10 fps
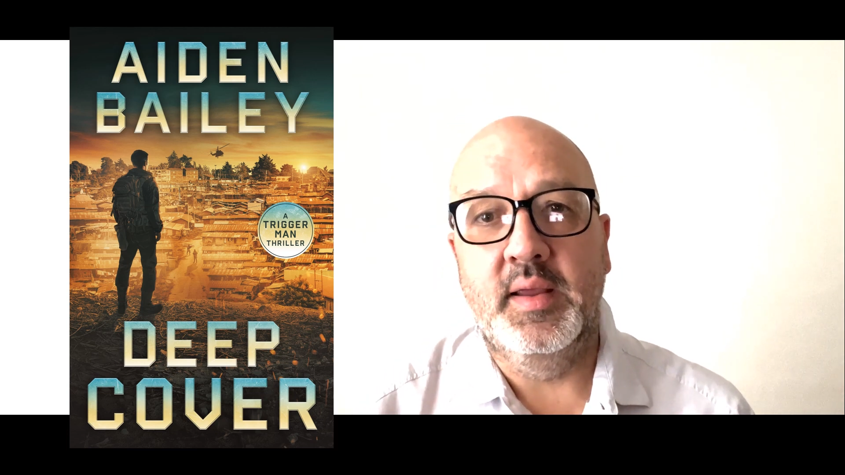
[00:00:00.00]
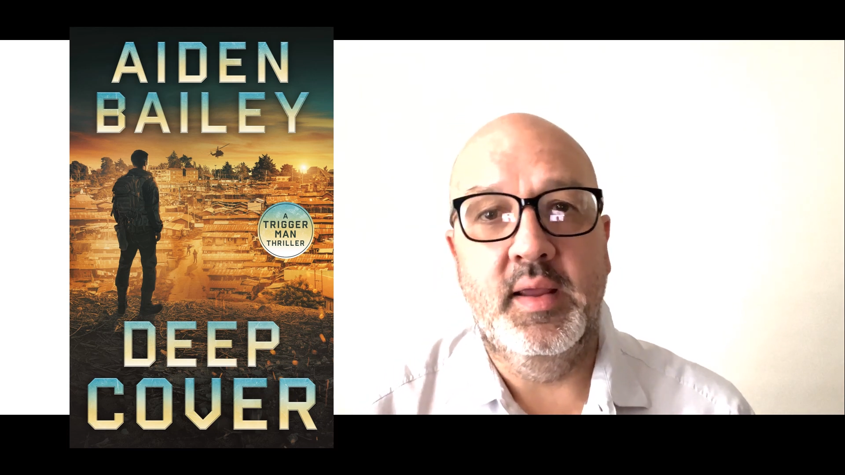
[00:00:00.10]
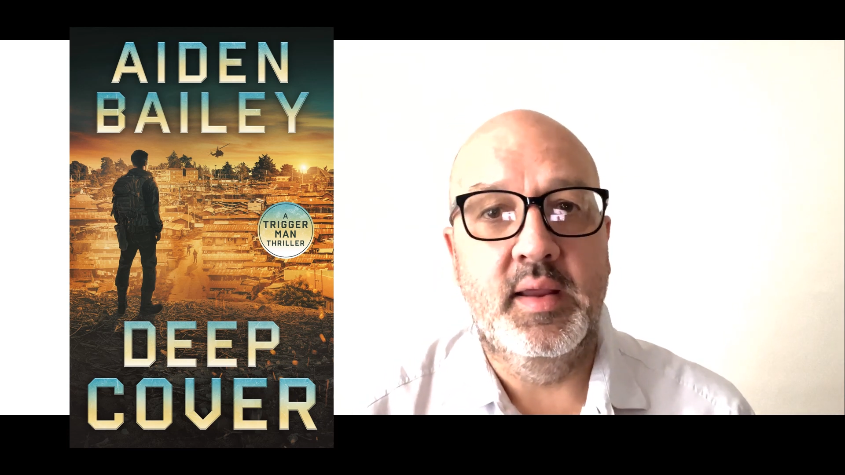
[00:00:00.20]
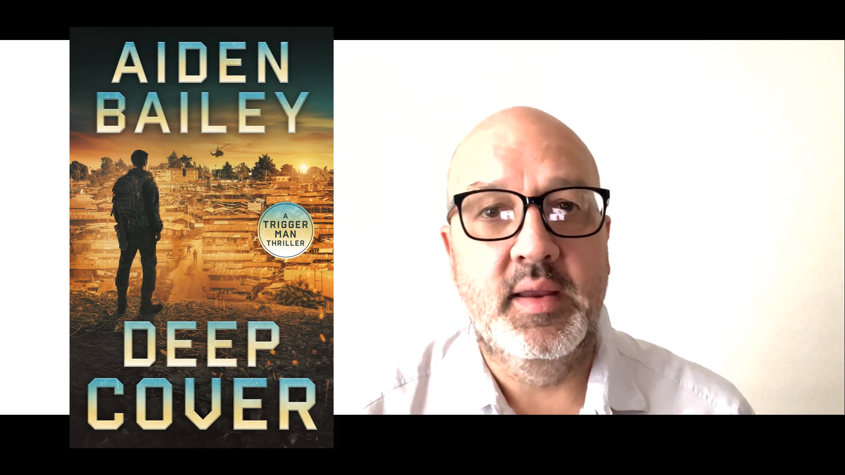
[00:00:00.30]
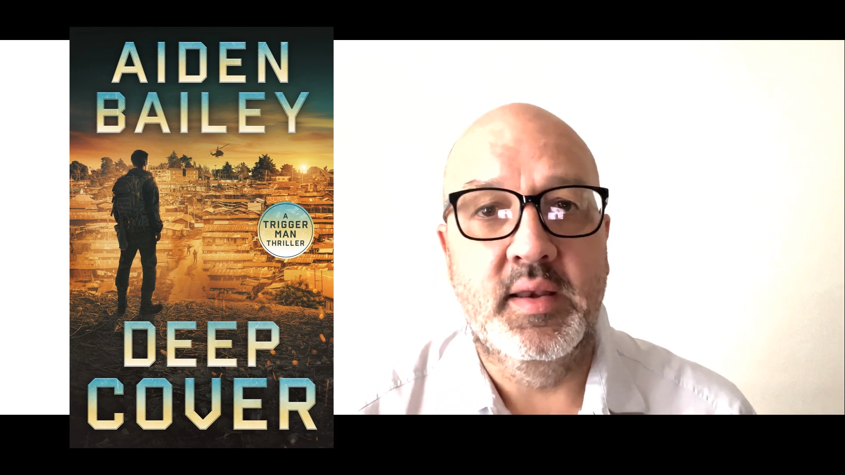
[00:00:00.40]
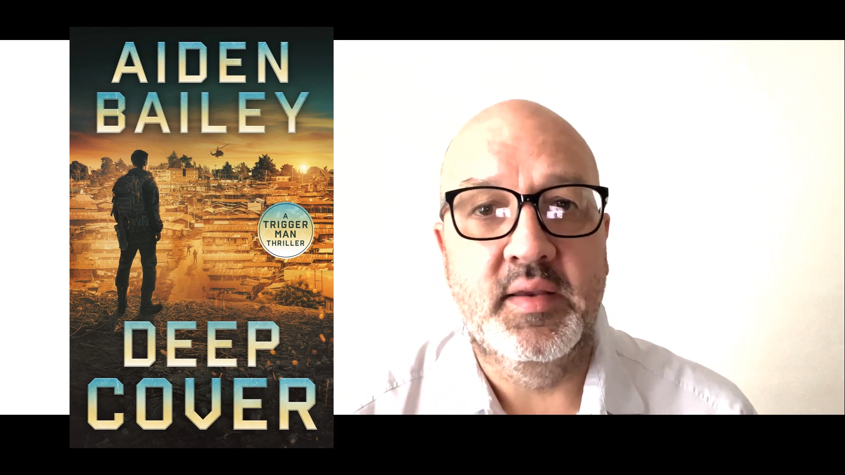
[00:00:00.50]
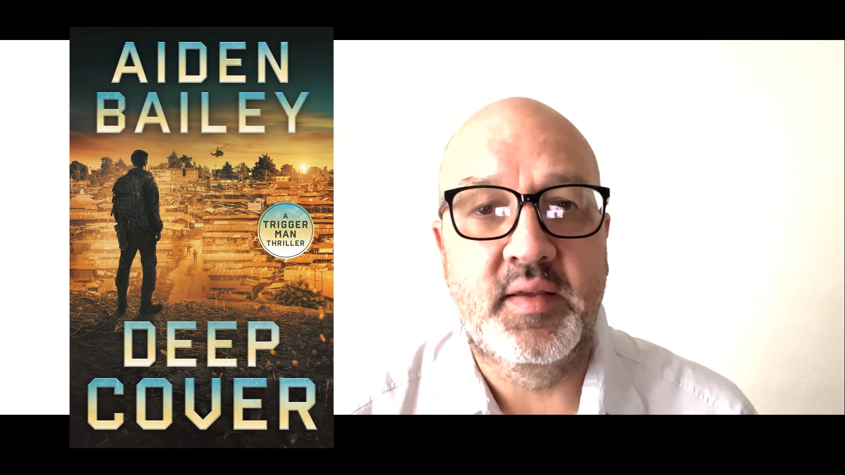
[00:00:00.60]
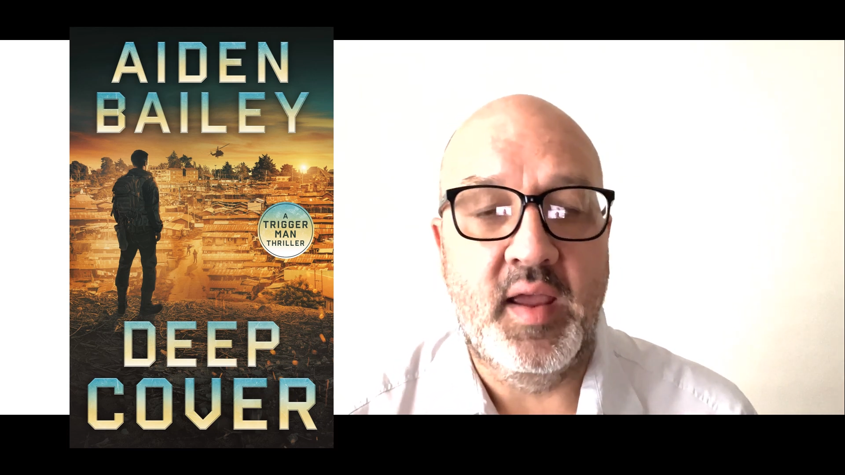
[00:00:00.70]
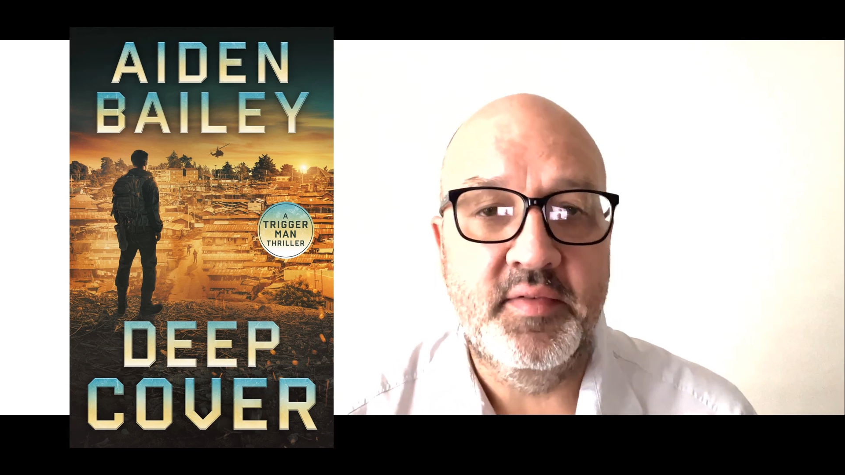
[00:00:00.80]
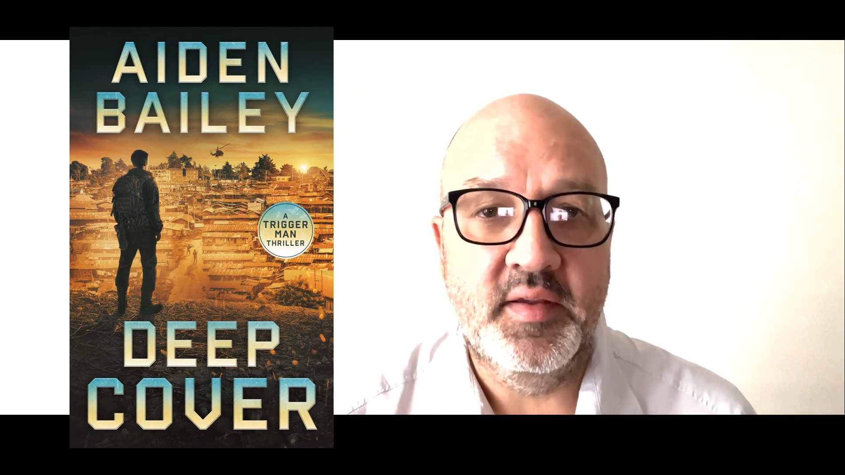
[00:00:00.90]
in
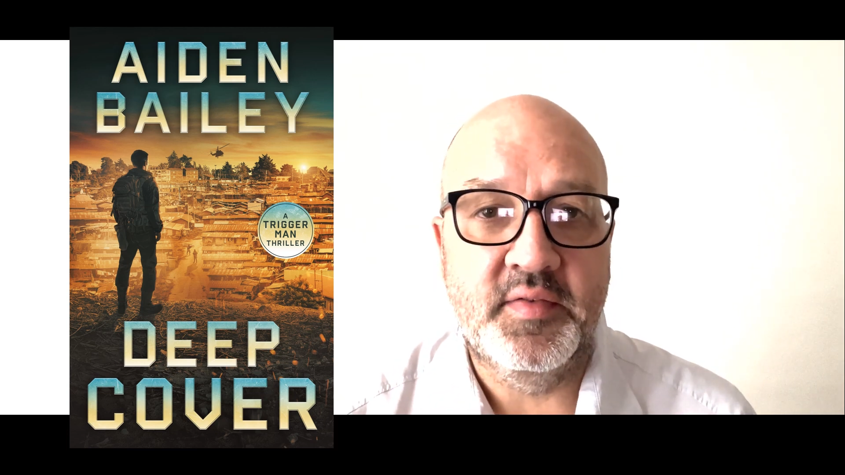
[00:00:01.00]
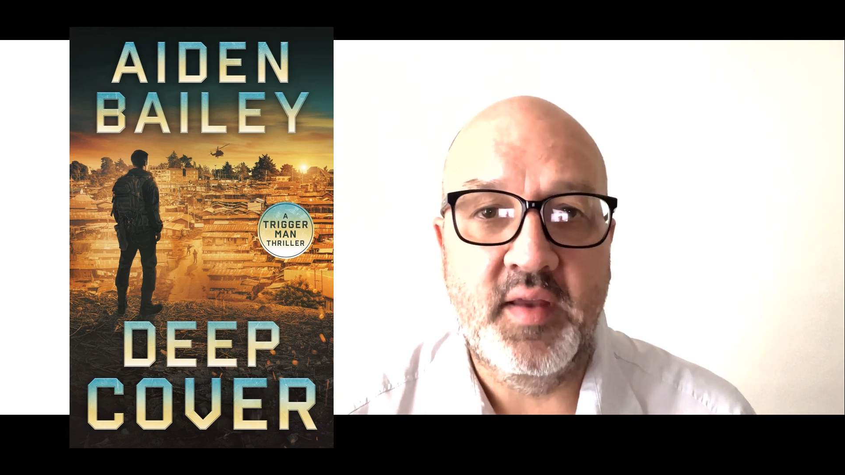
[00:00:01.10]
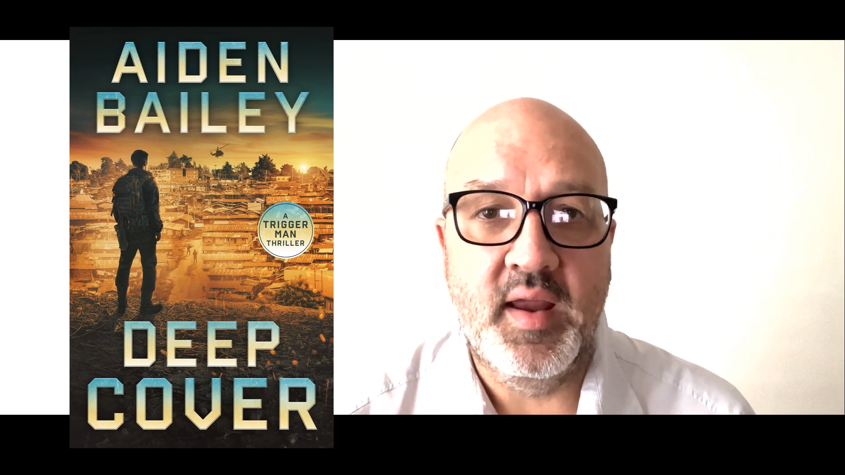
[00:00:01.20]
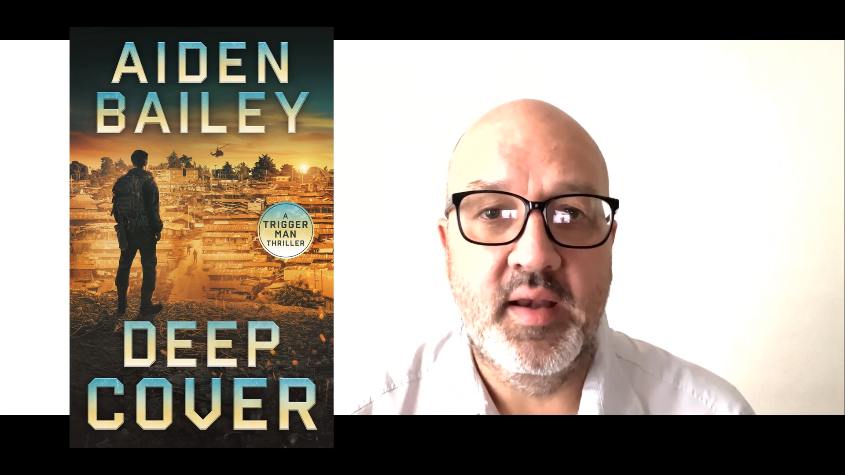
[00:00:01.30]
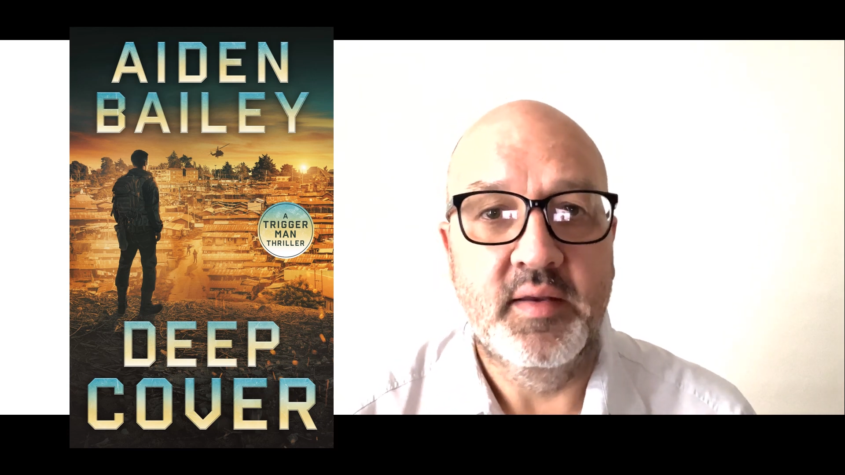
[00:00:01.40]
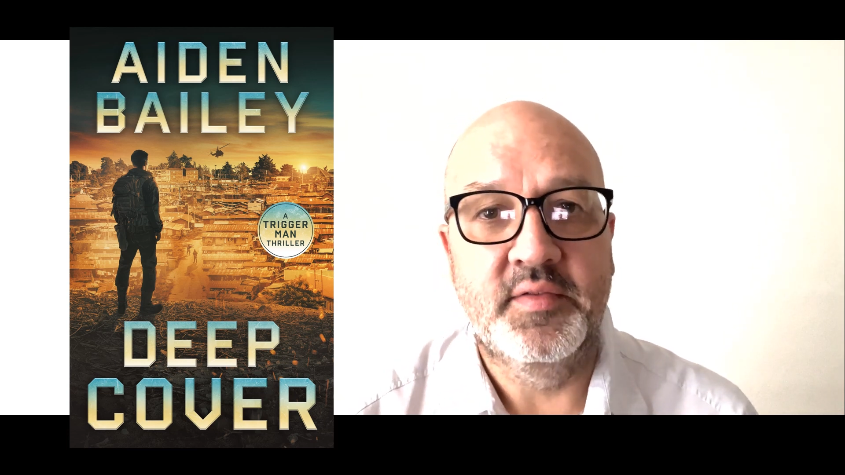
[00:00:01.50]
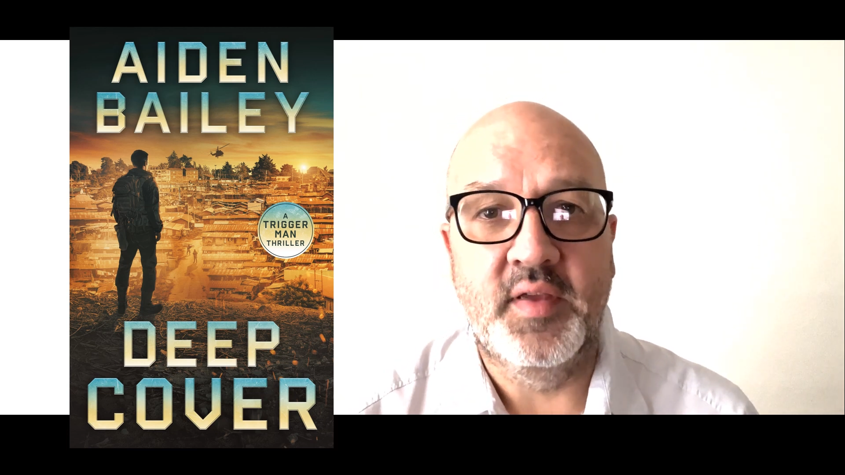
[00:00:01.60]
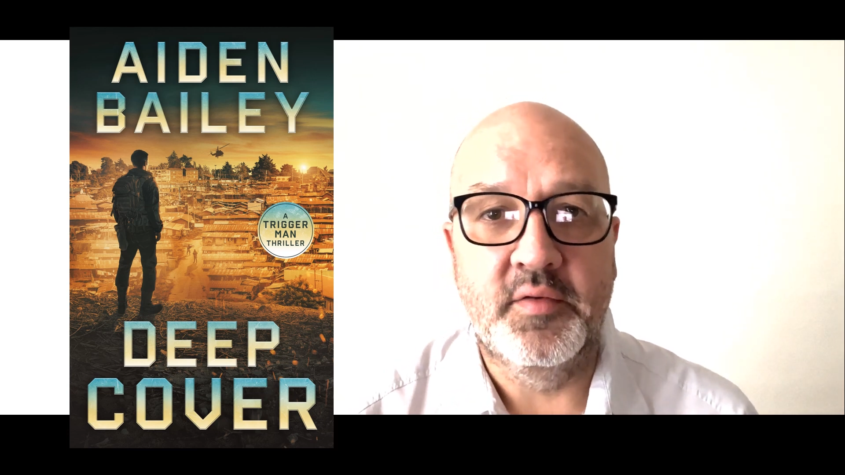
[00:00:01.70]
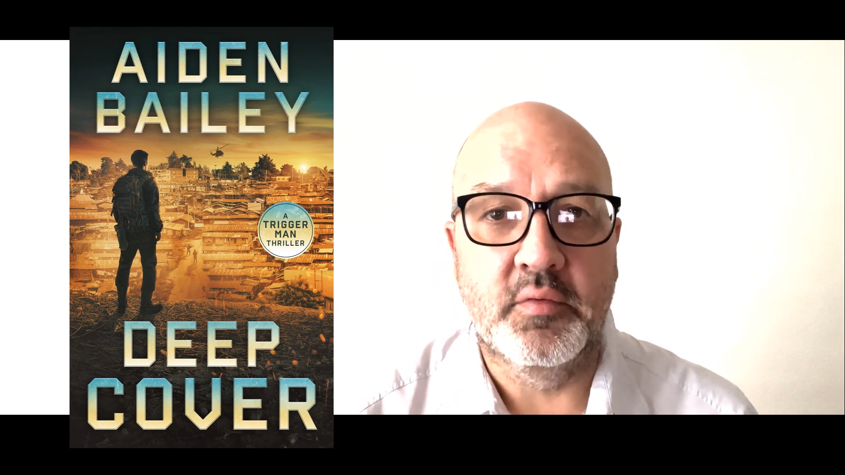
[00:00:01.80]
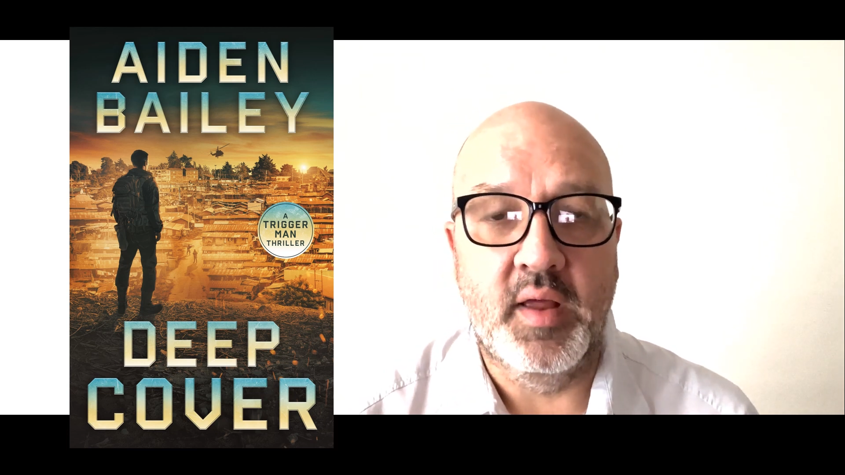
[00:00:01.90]
Kazakhstan in
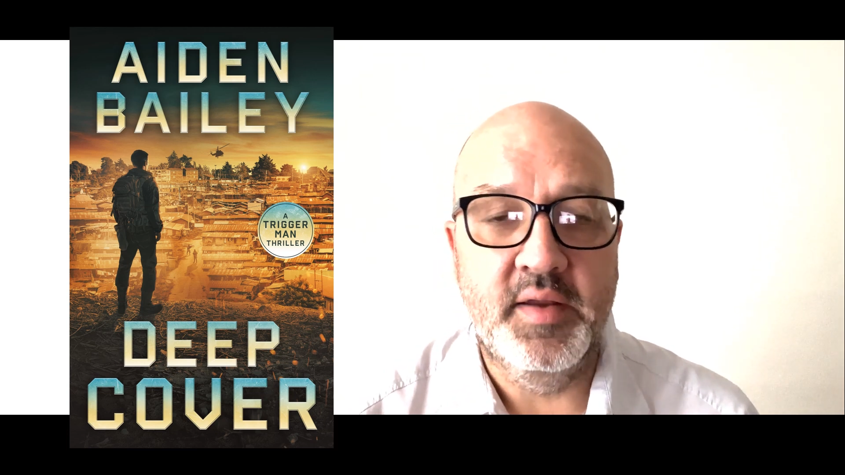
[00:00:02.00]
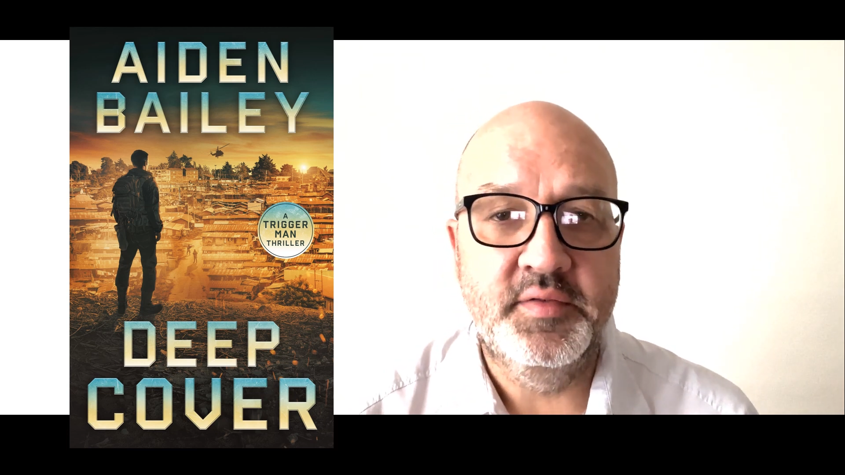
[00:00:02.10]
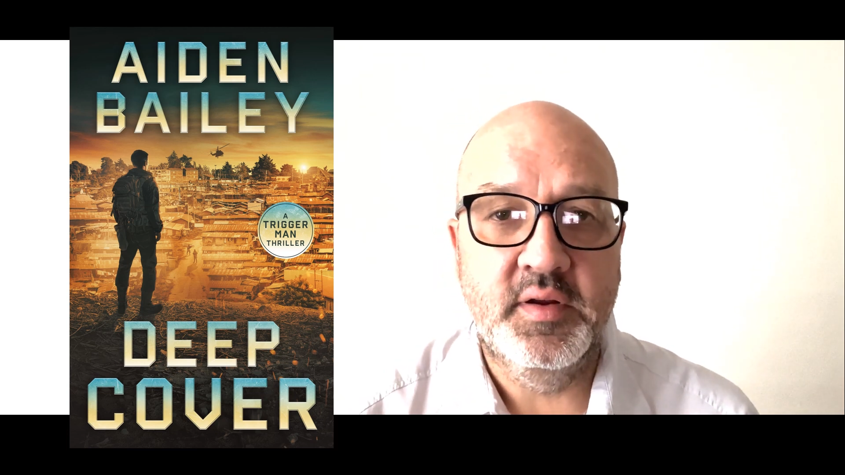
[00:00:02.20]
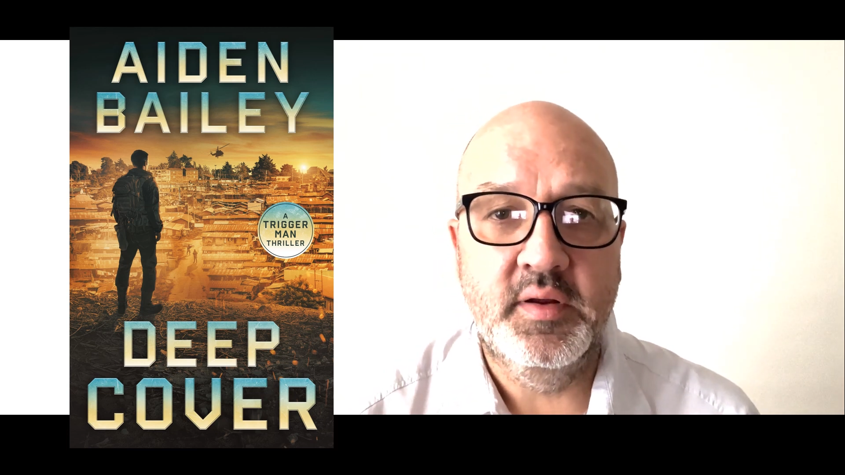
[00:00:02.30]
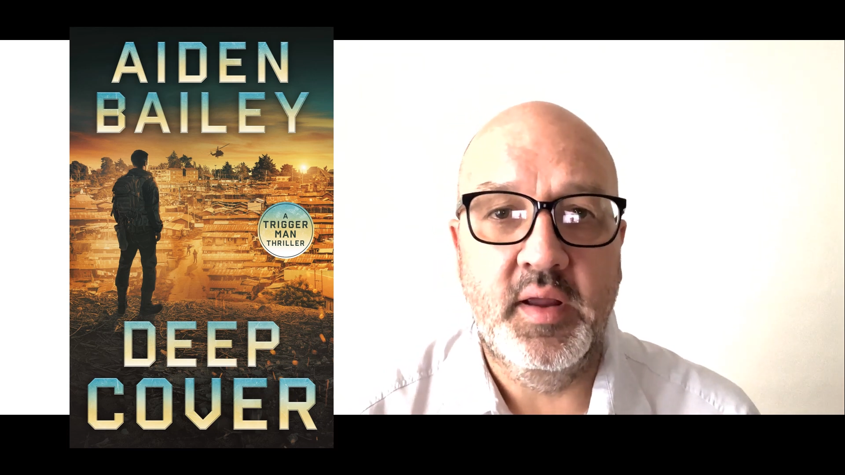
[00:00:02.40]
Central Asia